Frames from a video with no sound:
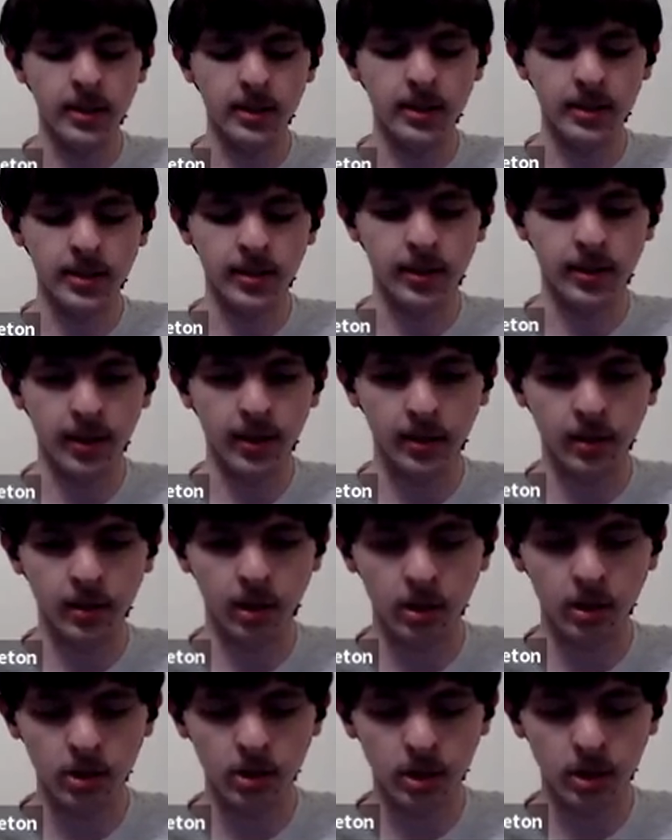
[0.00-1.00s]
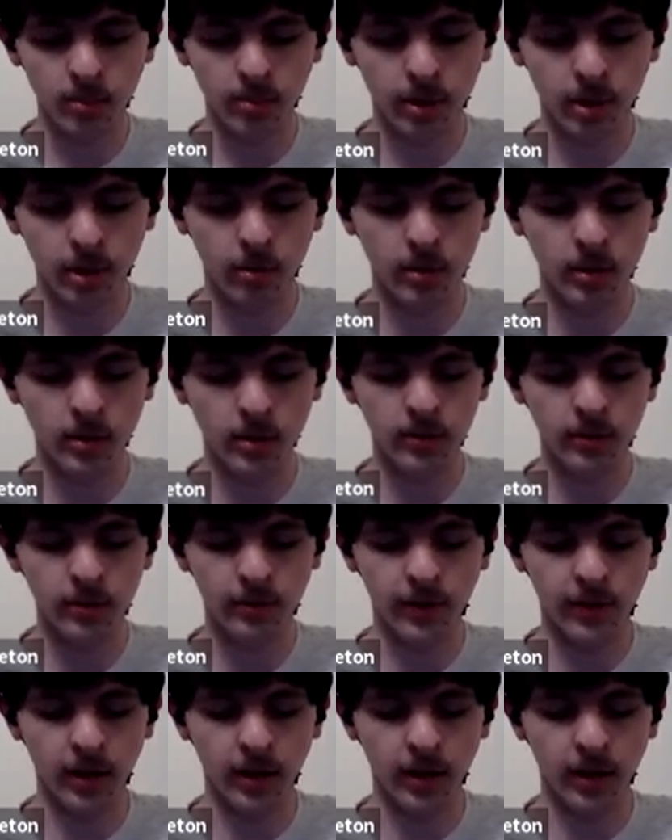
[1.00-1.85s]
It is the large component